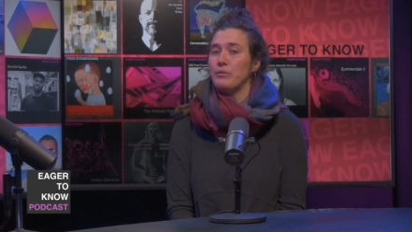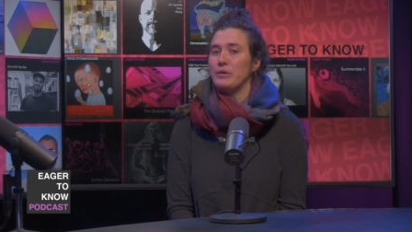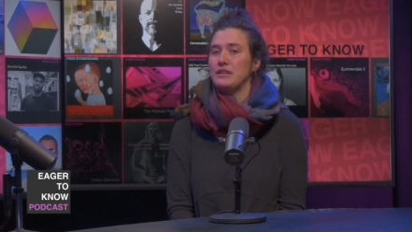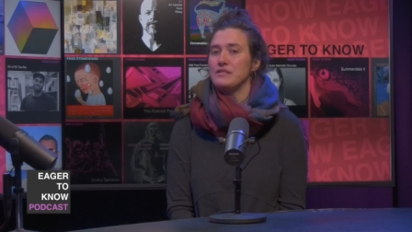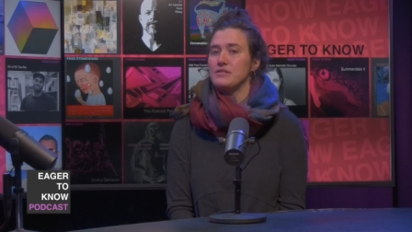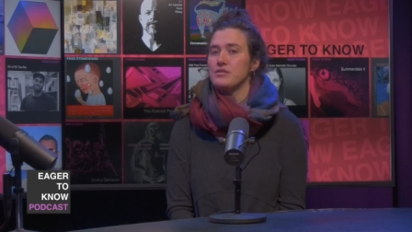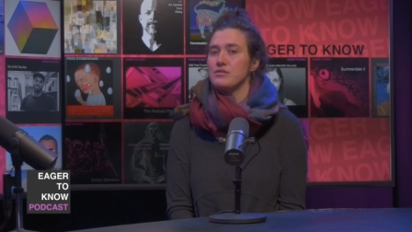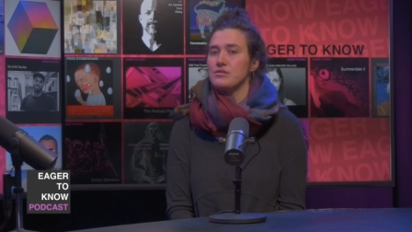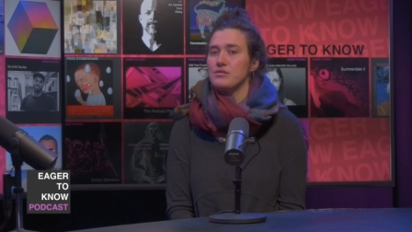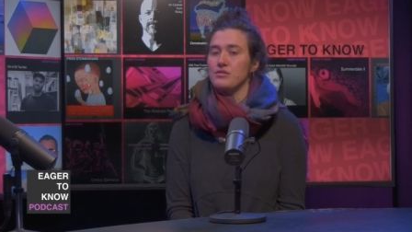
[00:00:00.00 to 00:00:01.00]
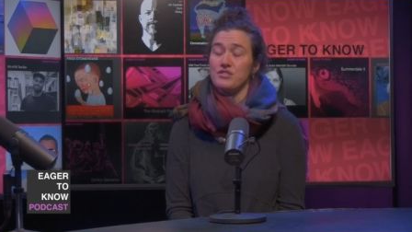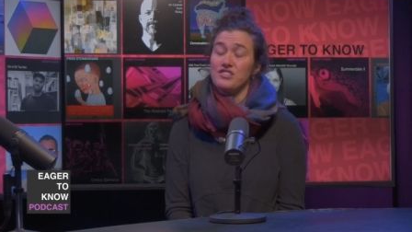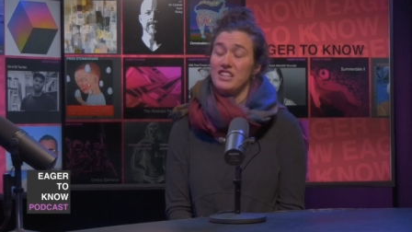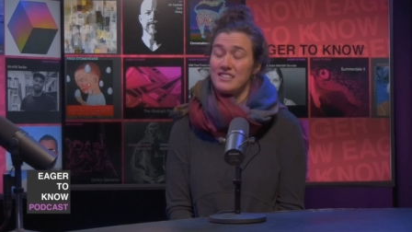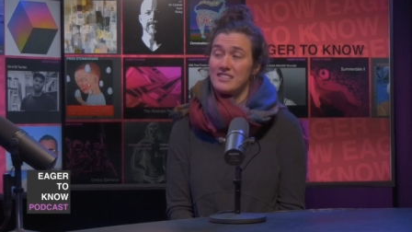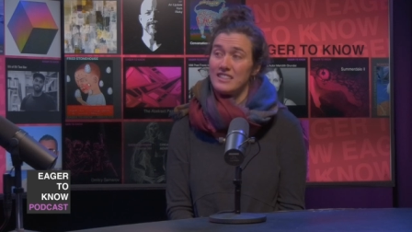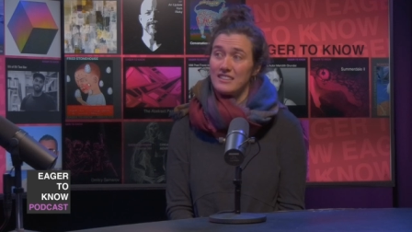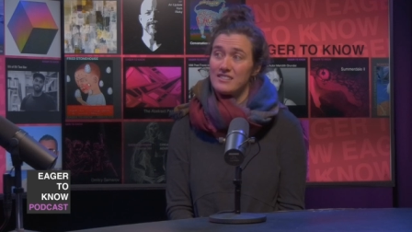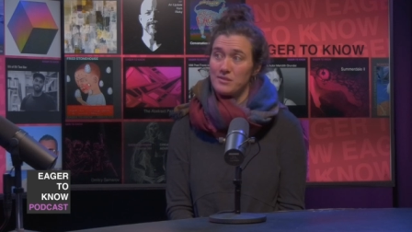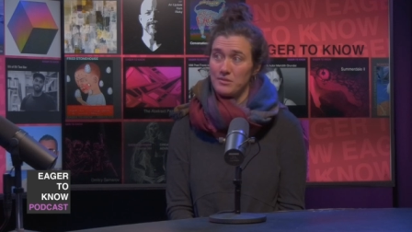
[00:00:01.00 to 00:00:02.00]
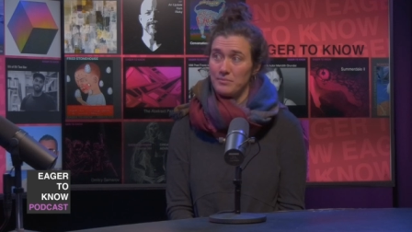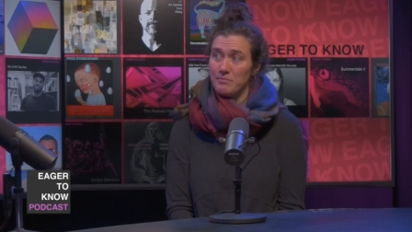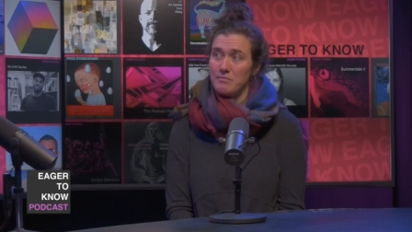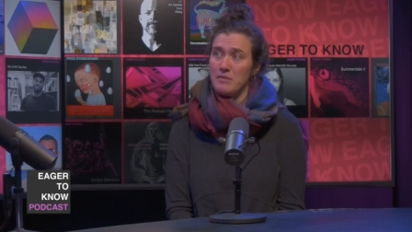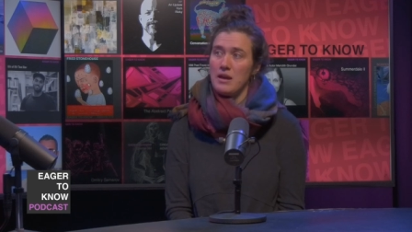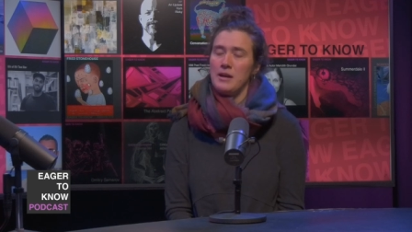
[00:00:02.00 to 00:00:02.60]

was social justice. Mm.